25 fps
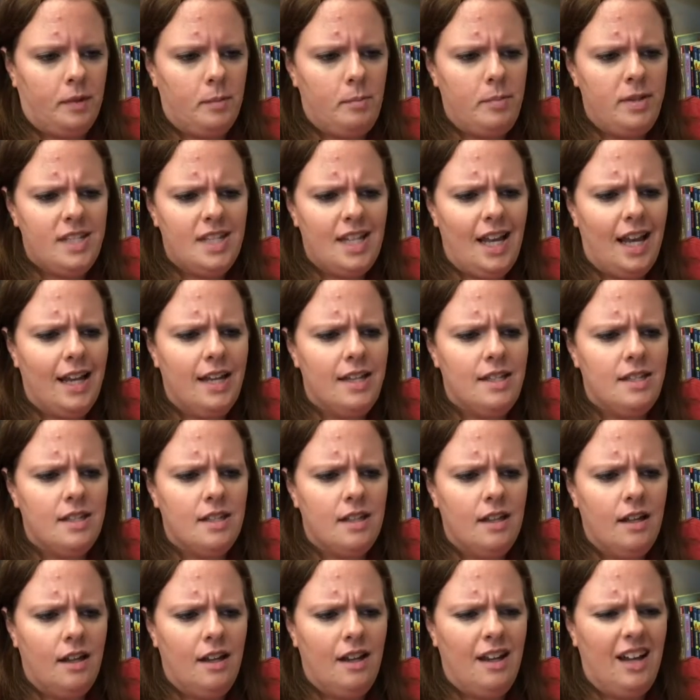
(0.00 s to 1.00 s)
Besides,
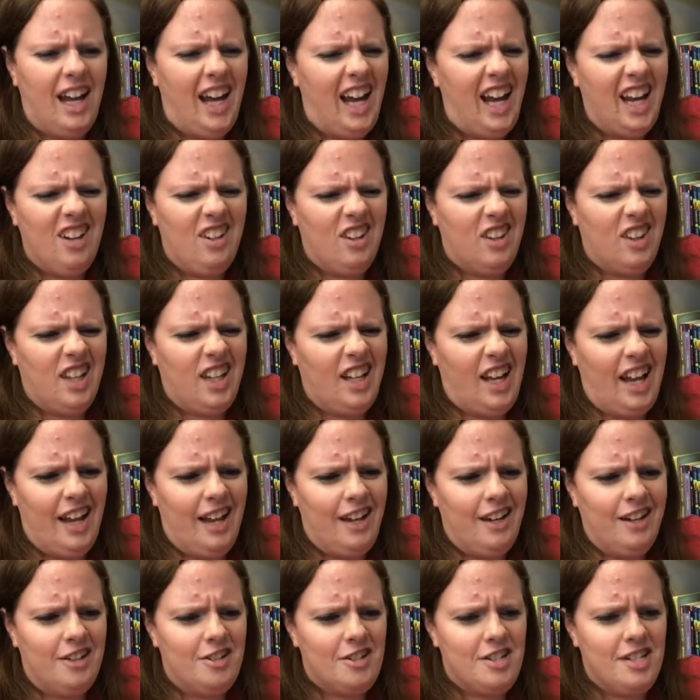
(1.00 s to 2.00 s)
I don't think
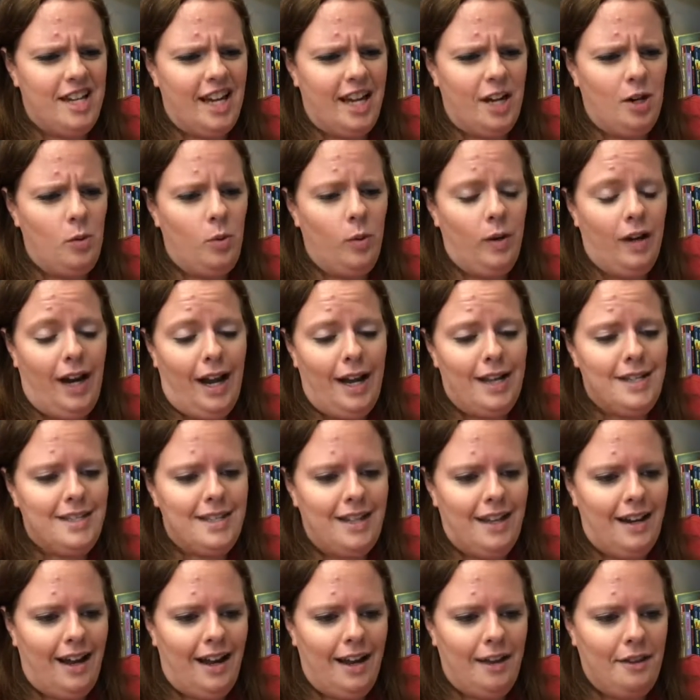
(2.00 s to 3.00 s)
I understand what I
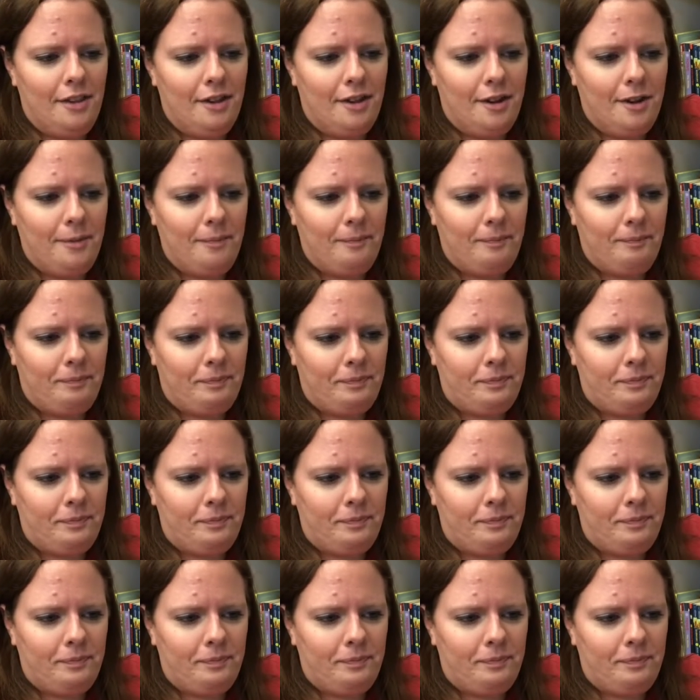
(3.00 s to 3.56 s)
said either."